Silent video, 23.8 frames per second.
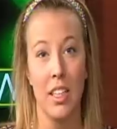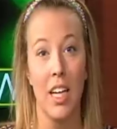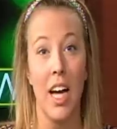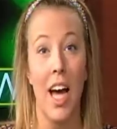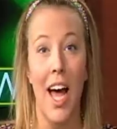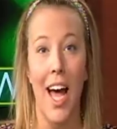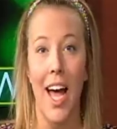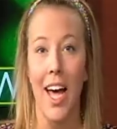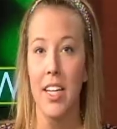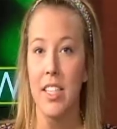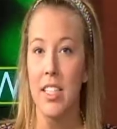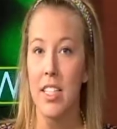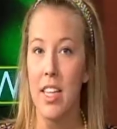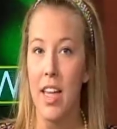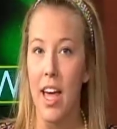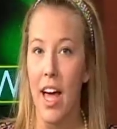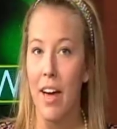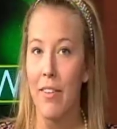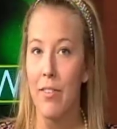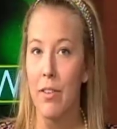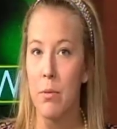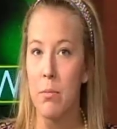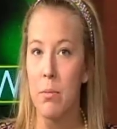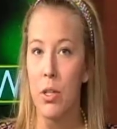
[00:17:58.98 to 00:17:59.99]
Head to the
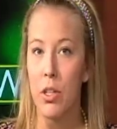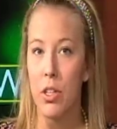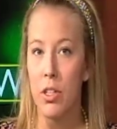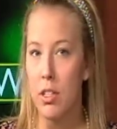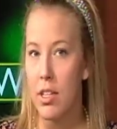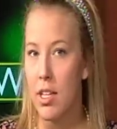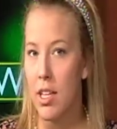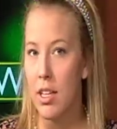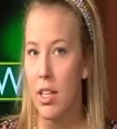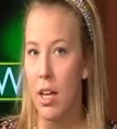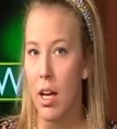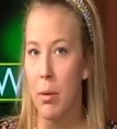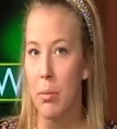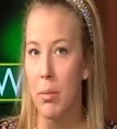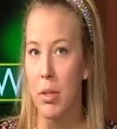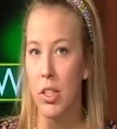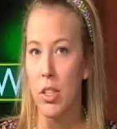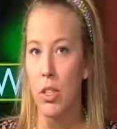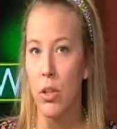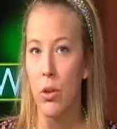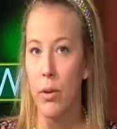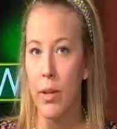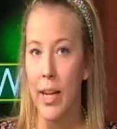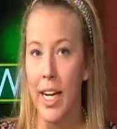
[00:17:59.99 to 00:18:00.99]
FM Curling Club
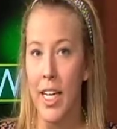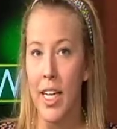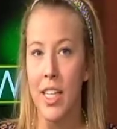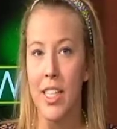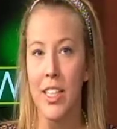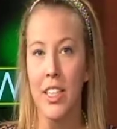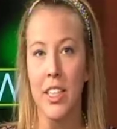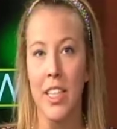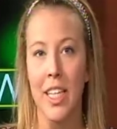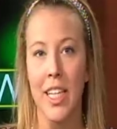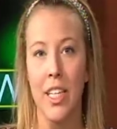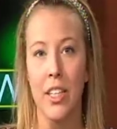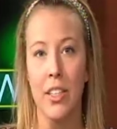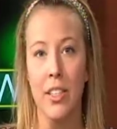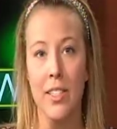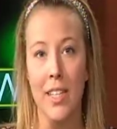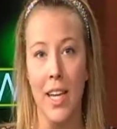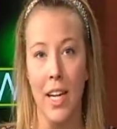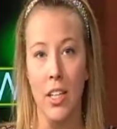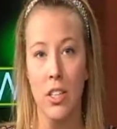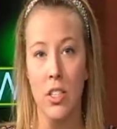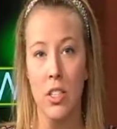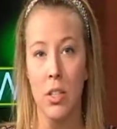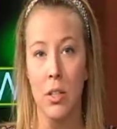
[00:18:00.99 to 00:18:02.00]
located near the
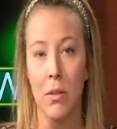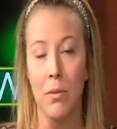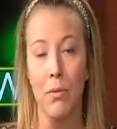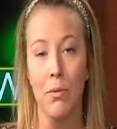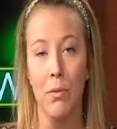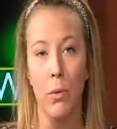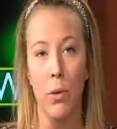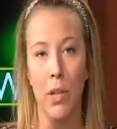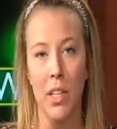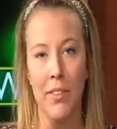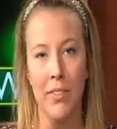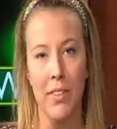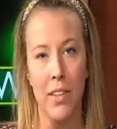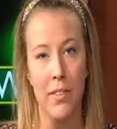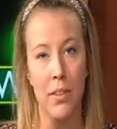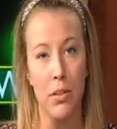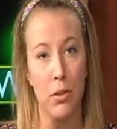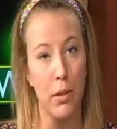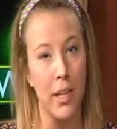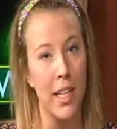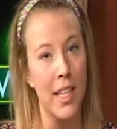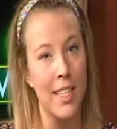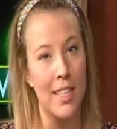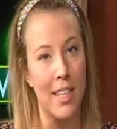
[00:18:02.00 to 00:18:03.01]
intersection of 45th
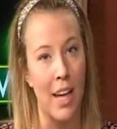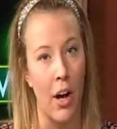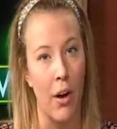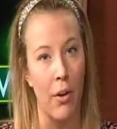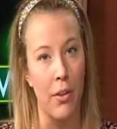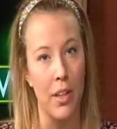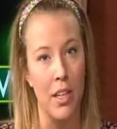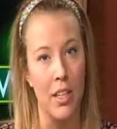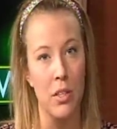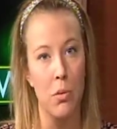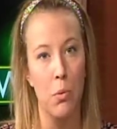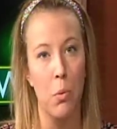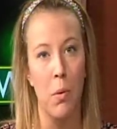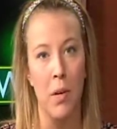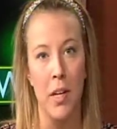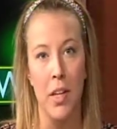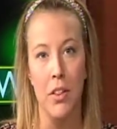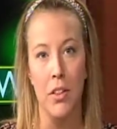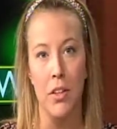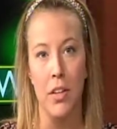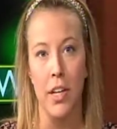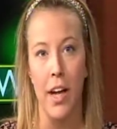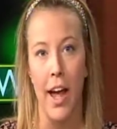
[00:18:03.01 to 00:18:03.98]
Street South and 23rd